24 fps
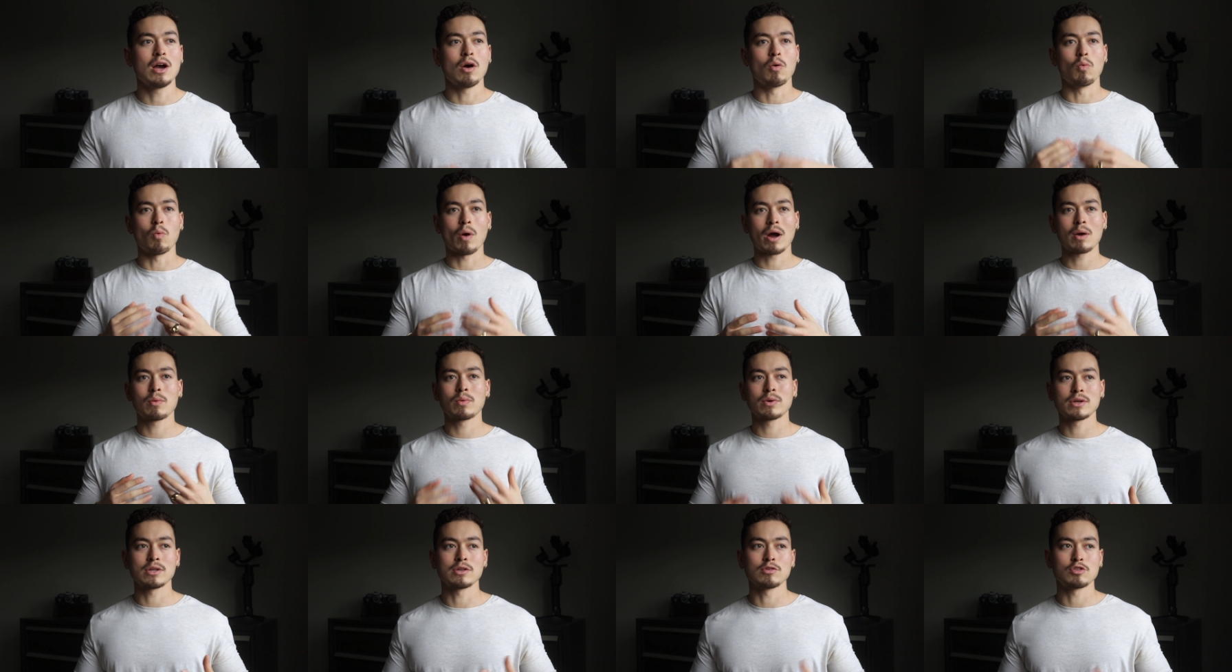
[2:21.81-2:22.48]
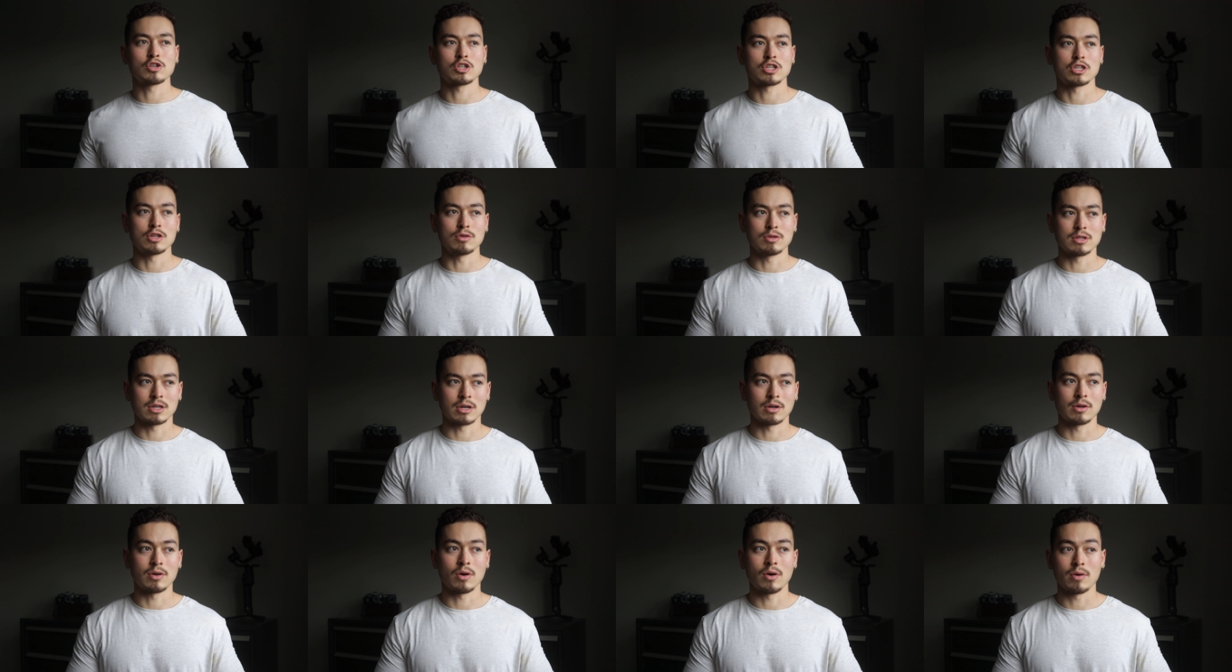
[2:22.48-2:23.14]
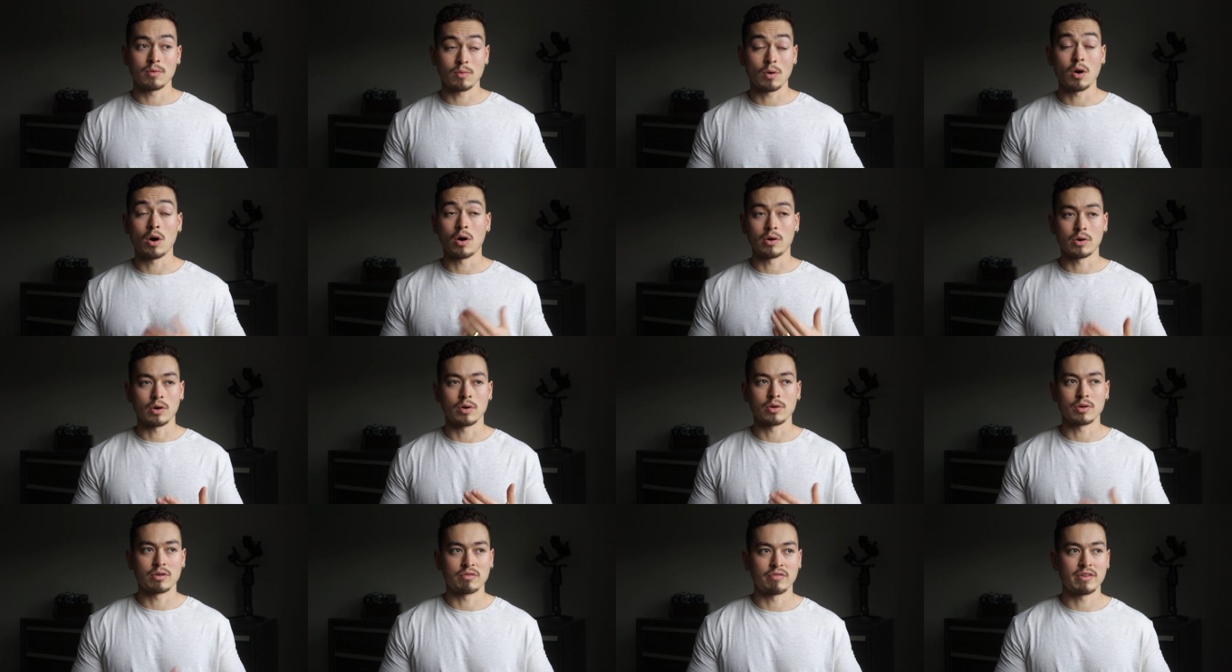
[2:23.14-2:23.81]
why wouldn't you just use it all, on
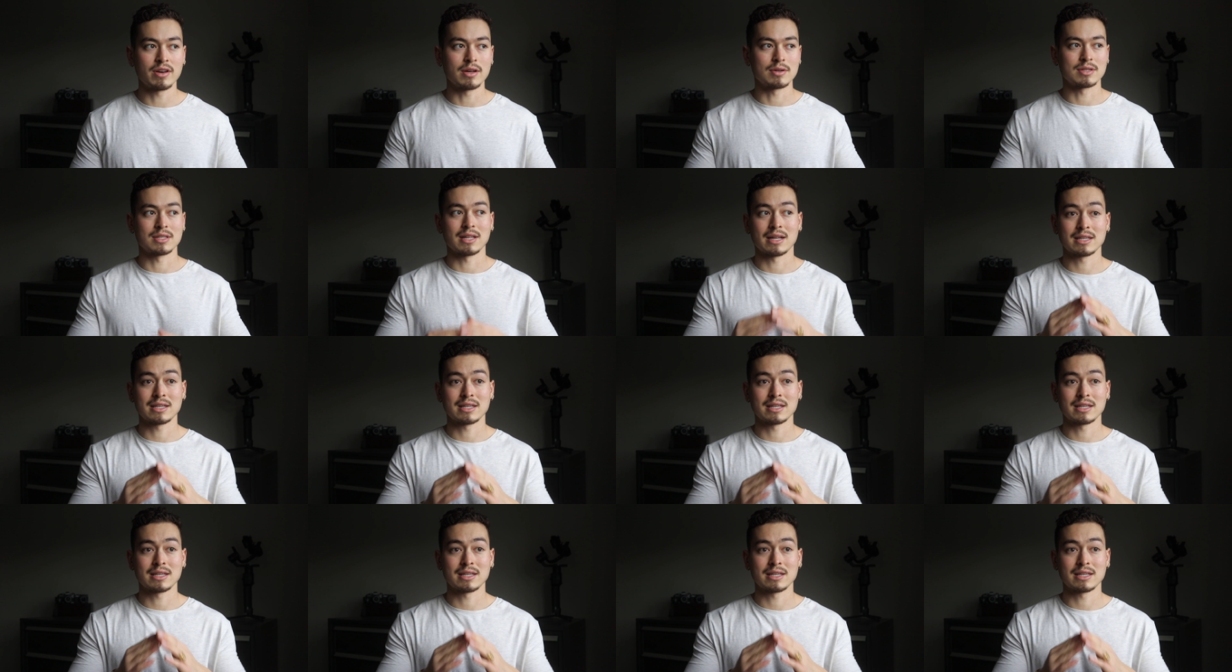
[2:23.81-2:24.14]
all your videos?